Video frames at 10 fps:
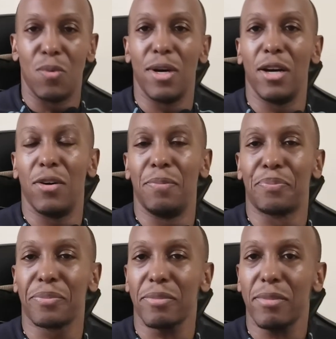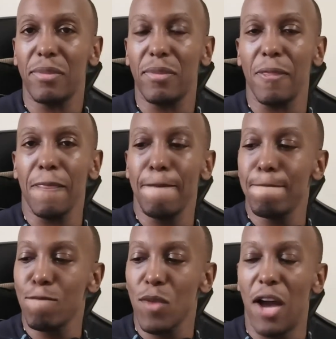Well,
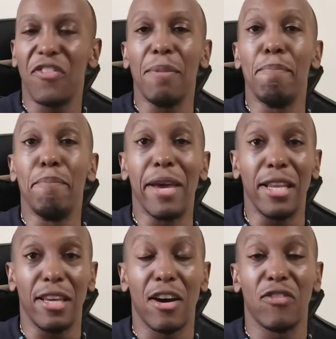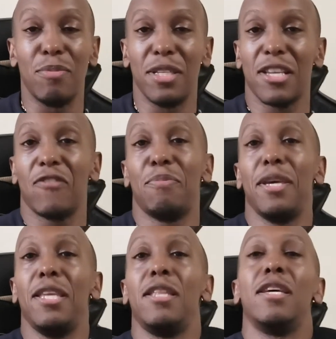I think many governments have
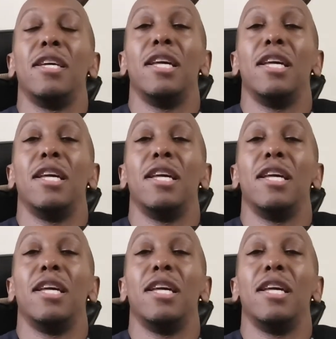been